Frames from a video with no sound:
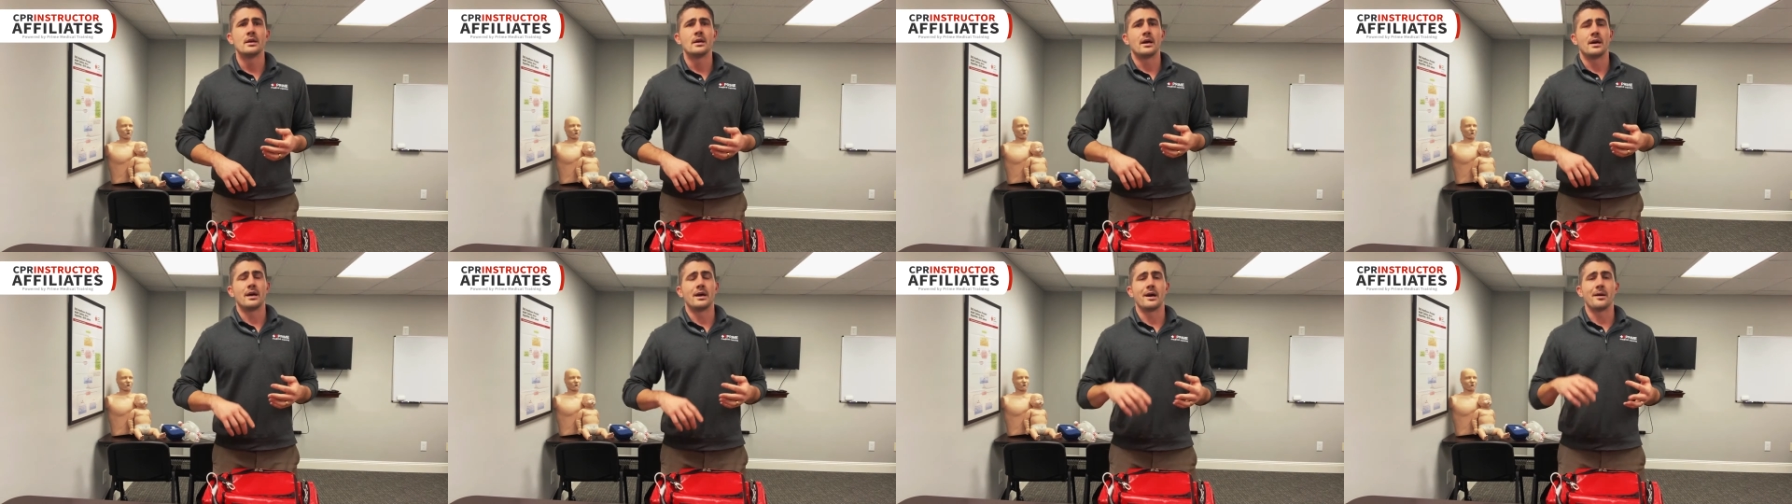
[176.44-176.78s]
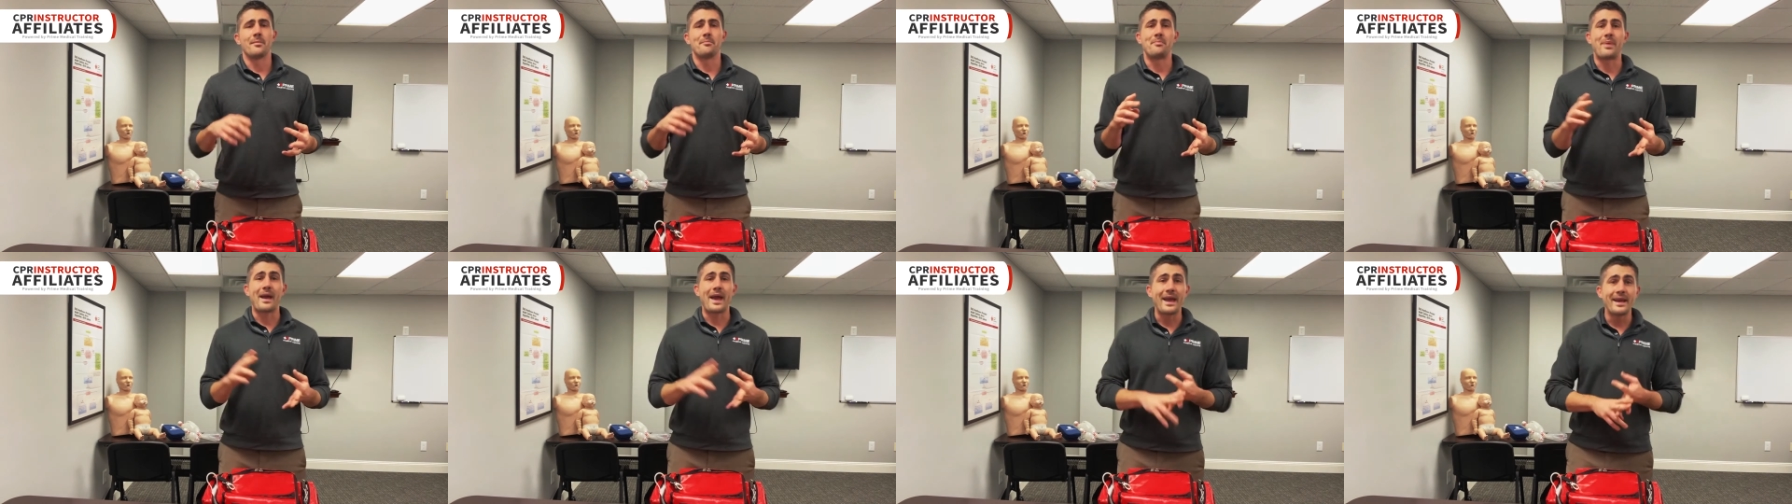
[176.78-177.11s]

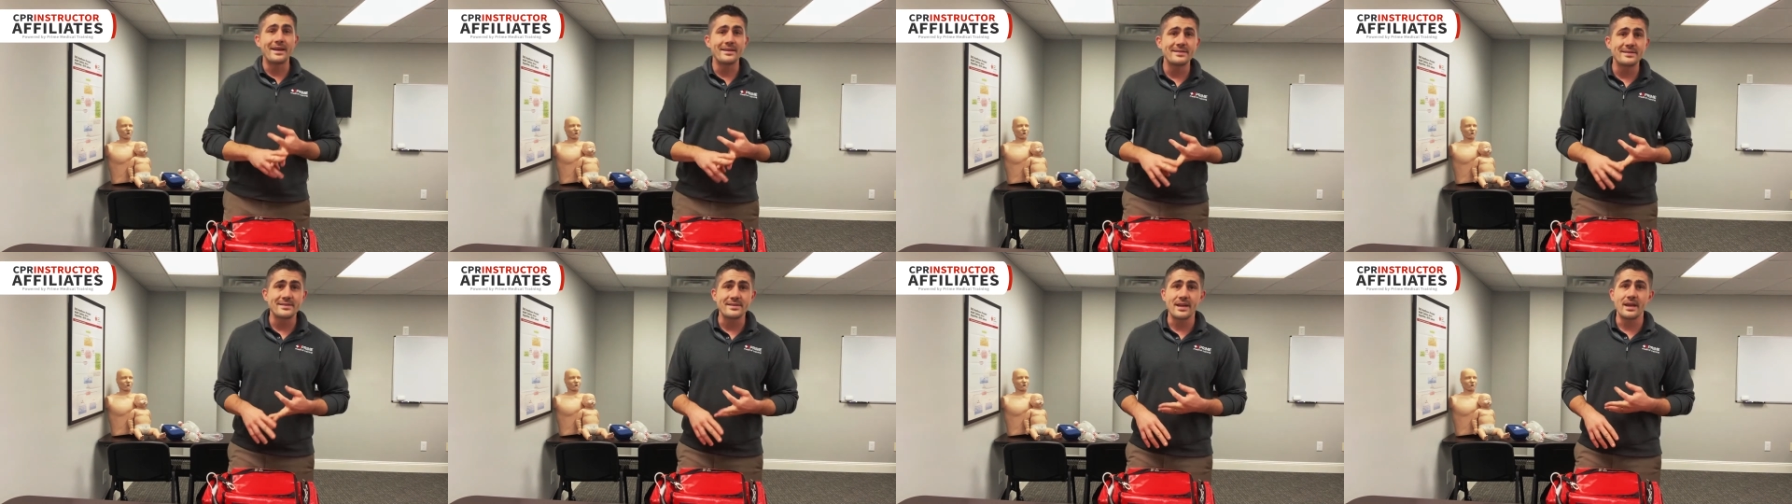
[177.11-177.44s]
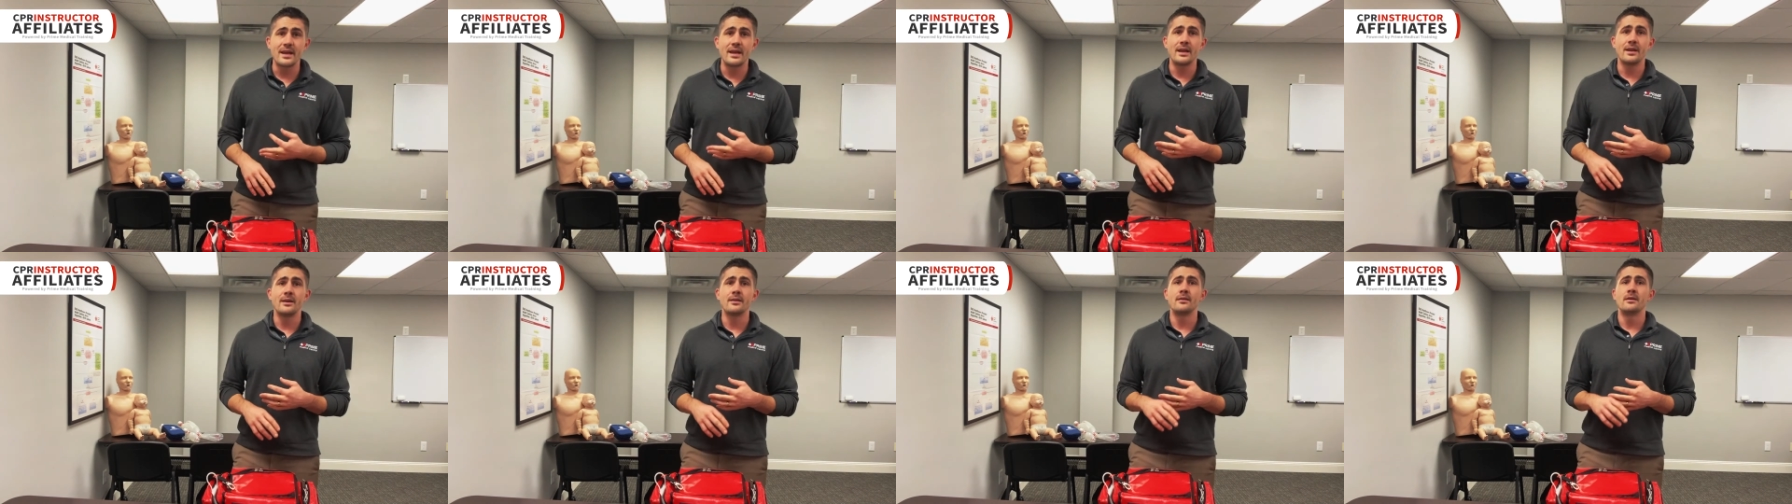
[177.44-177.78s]
um,
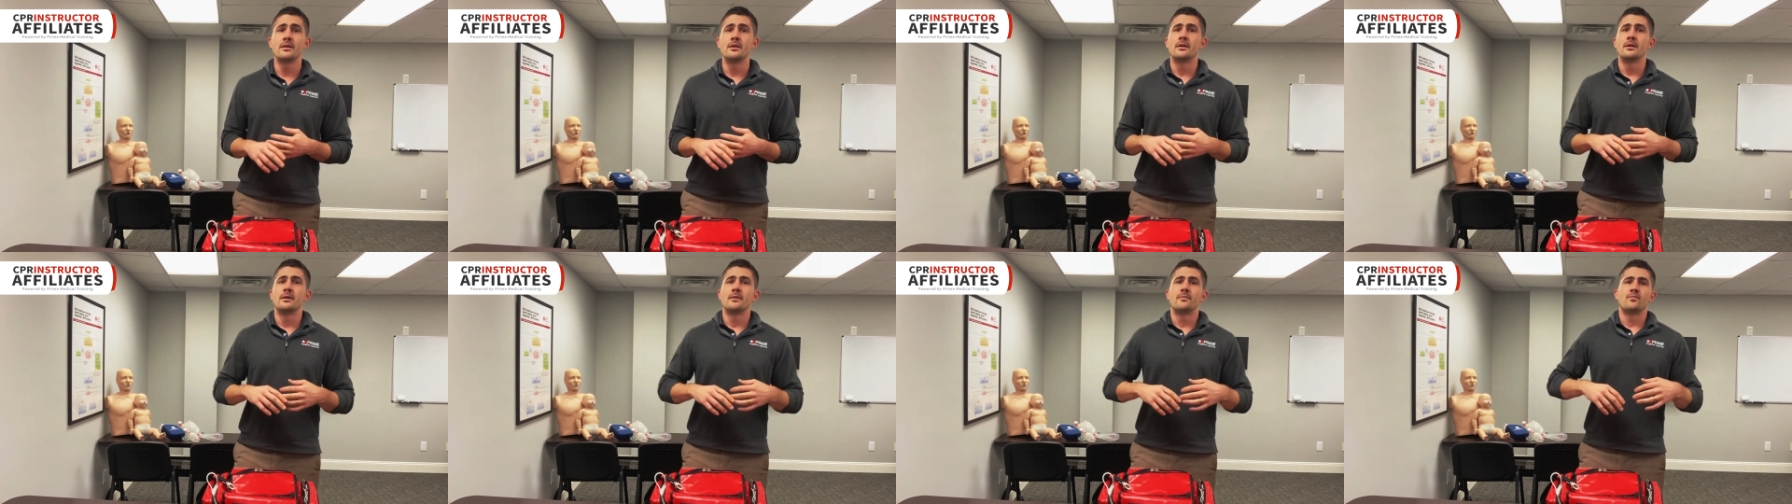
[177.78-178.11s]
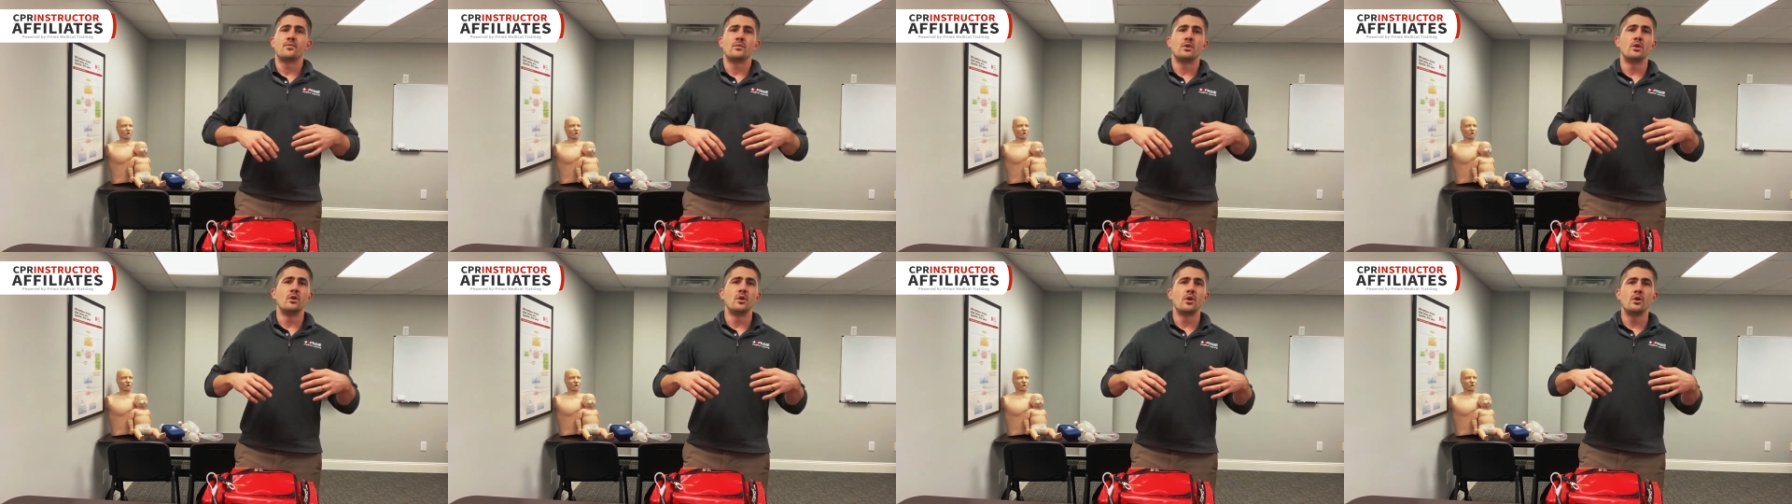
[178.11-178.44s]
pacing.
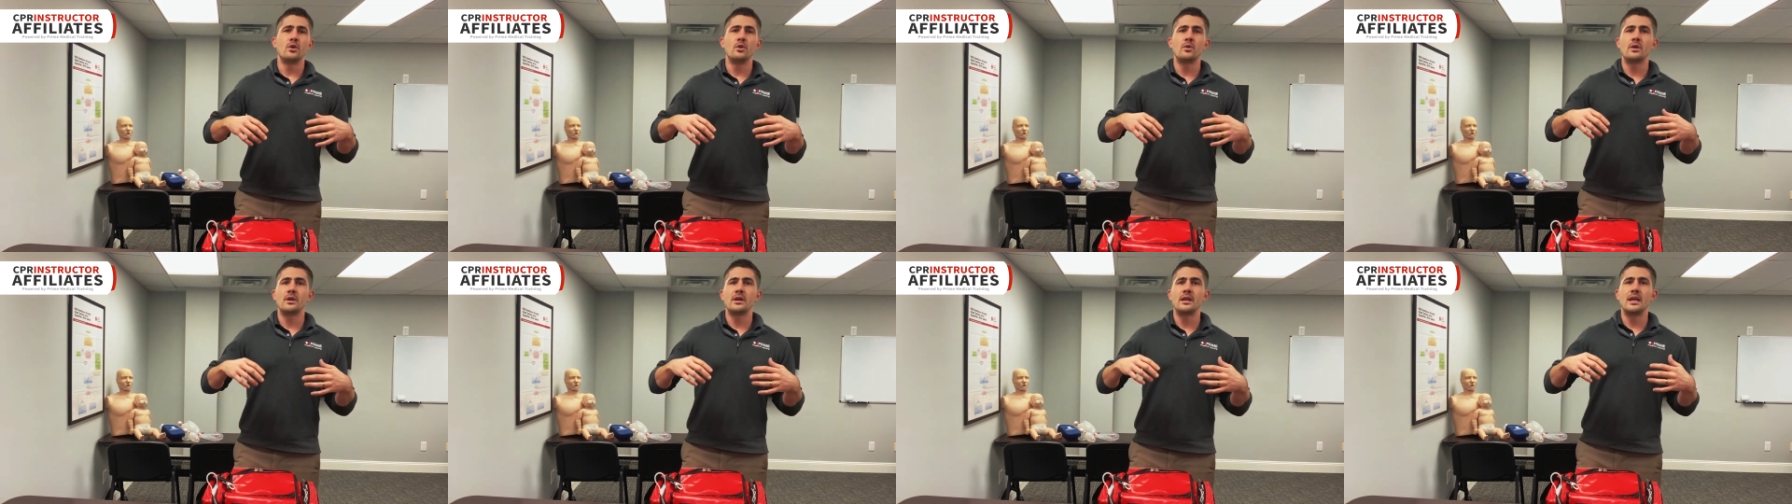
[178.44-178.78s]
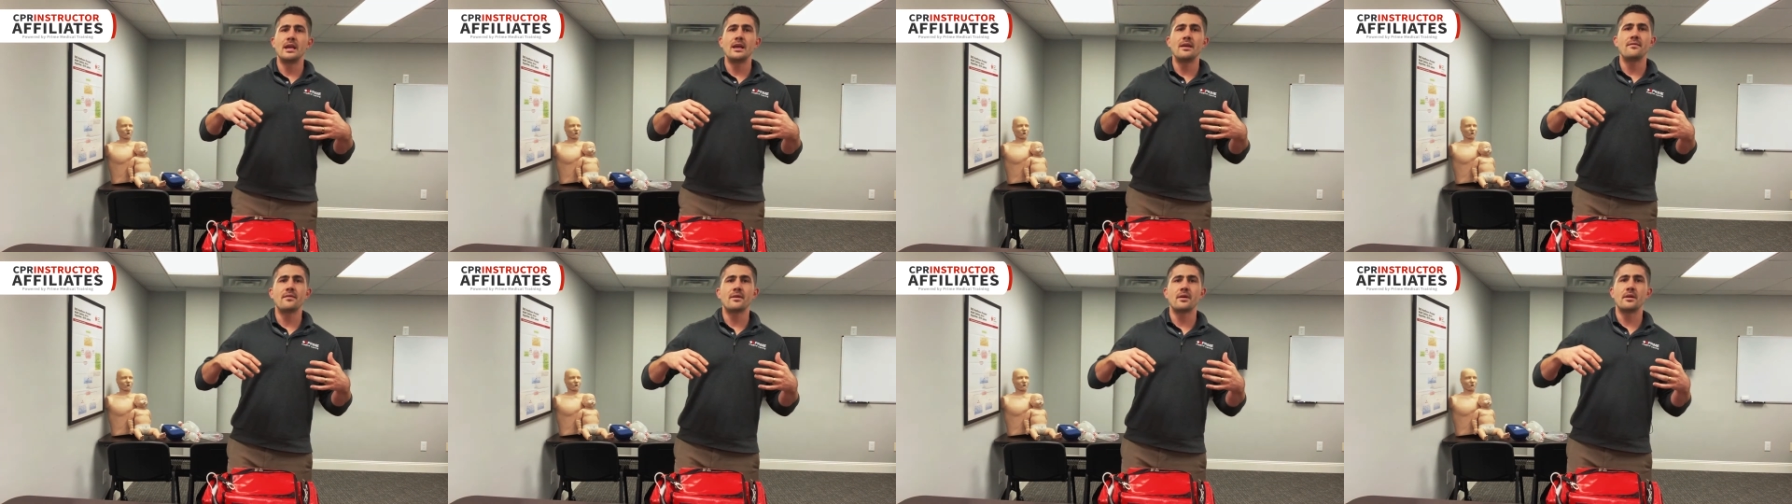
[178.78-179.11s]
You know, you can
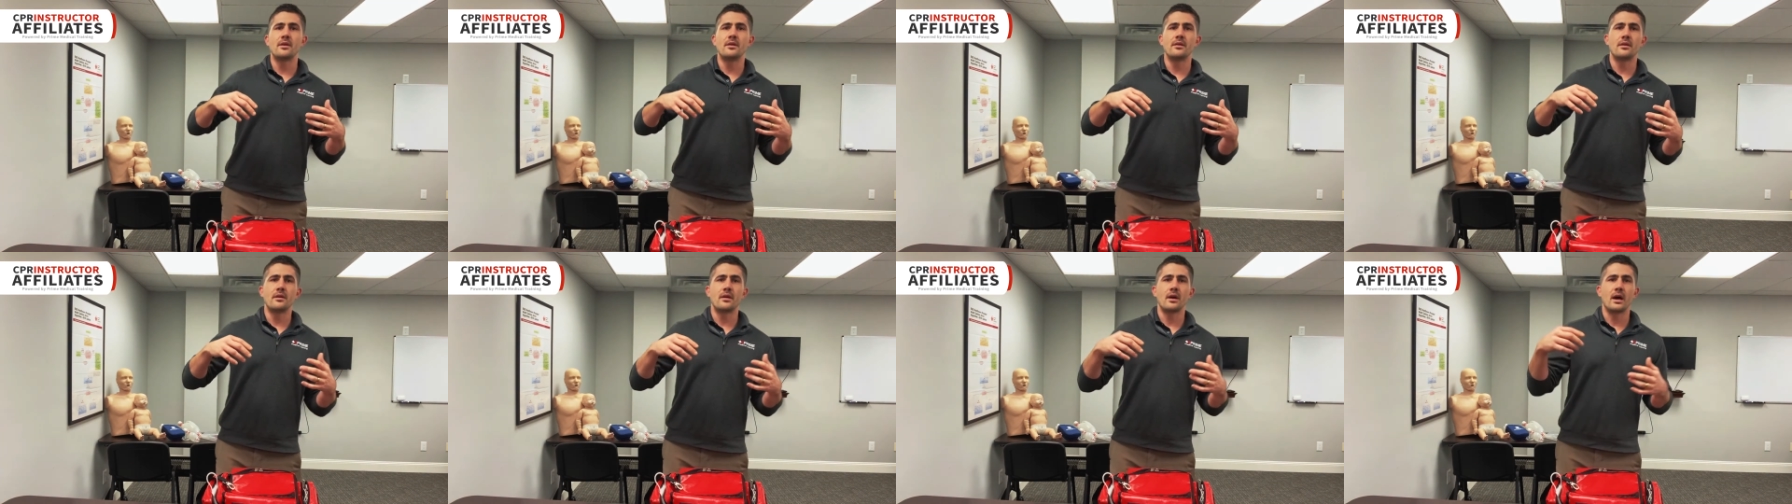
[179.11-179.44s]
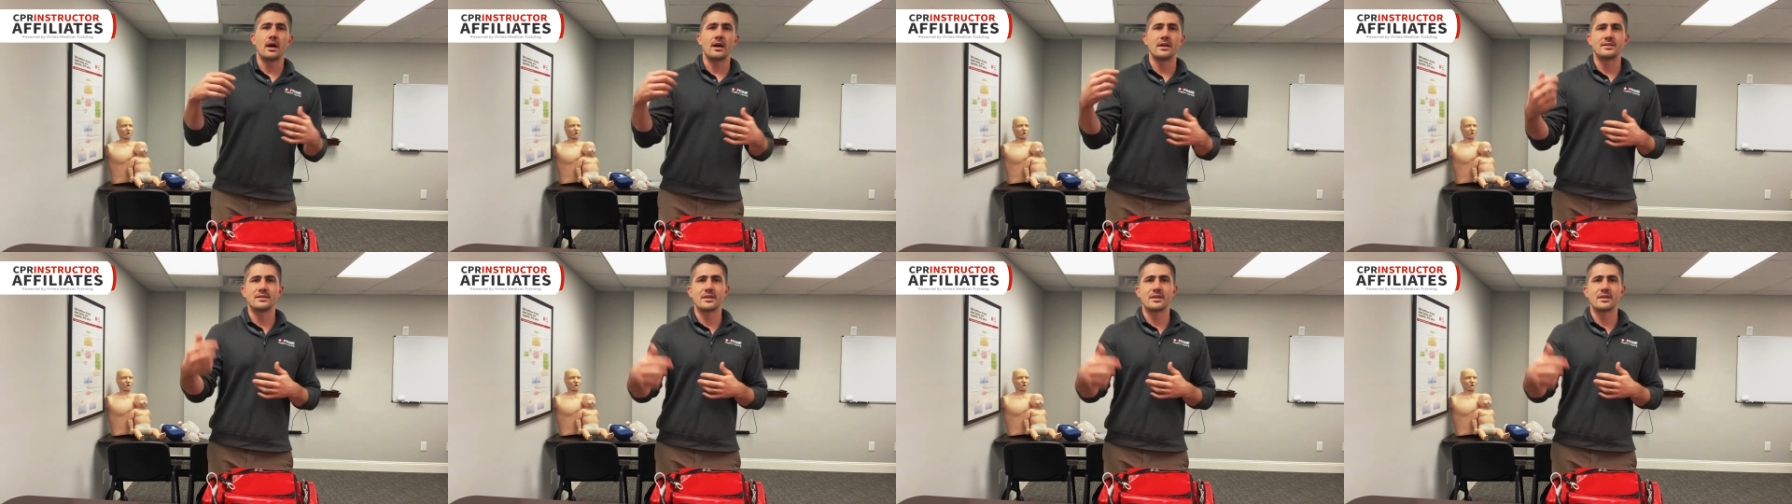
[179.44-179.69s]
even uh,